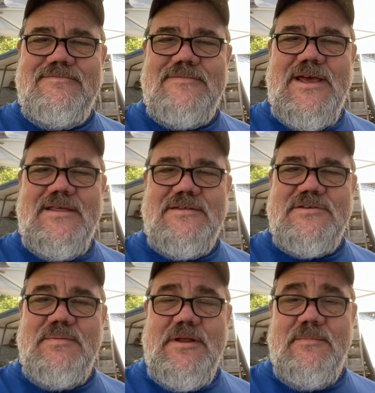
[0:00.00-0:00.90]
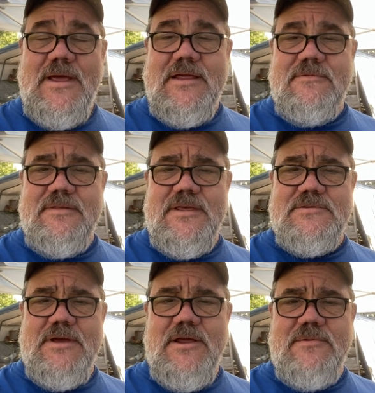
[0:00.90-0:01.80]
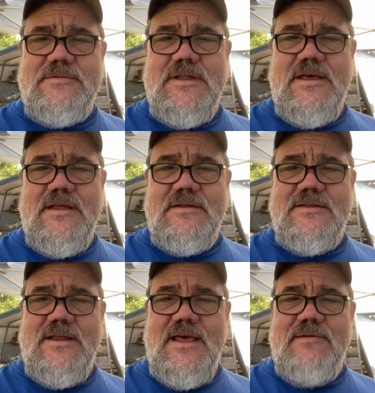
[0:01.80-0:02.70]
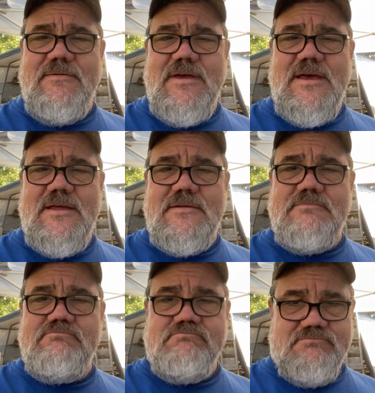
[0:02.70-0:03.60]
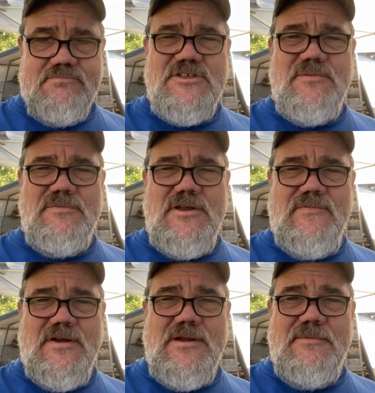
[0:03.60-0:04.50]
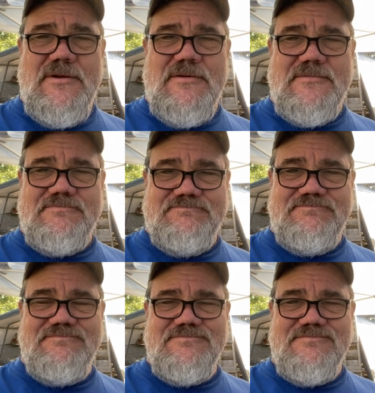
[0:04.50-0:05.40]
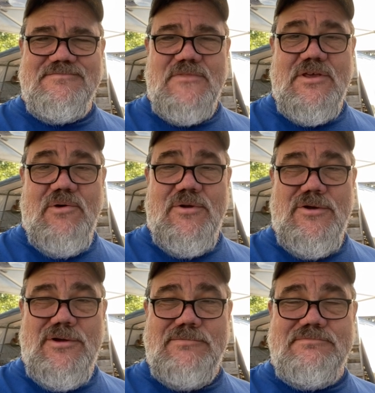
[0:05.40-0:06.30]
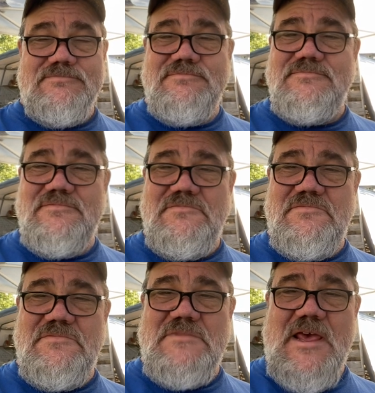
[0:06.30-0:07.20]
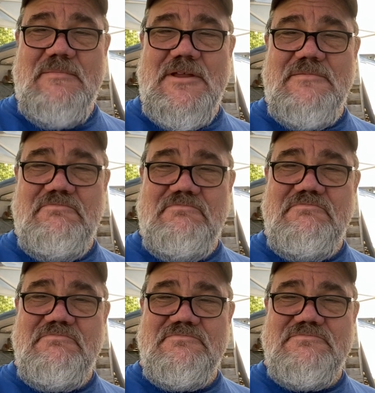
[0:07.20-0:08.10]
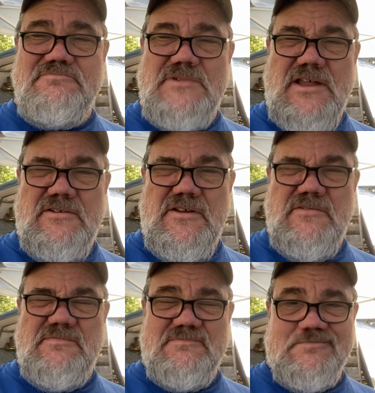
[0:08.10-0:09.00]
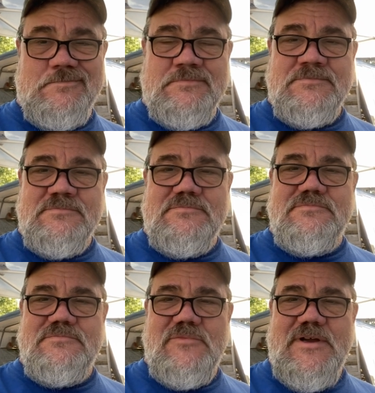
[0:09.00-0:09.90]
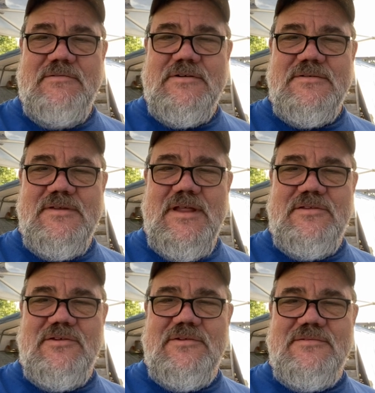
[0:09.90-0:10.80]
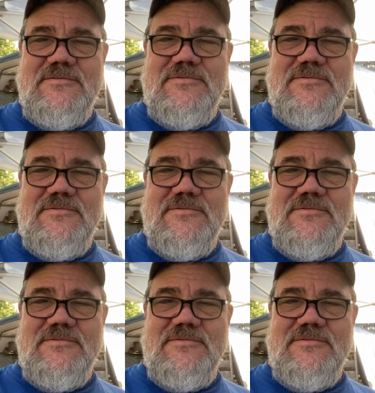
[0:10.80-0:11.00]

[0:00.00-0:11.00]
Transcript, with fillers: Hey, this is Commander Bacon with His Way Homestead, and today we've got something different coming on, going on. It's happening? I don't know. Whatever. Stay tuned.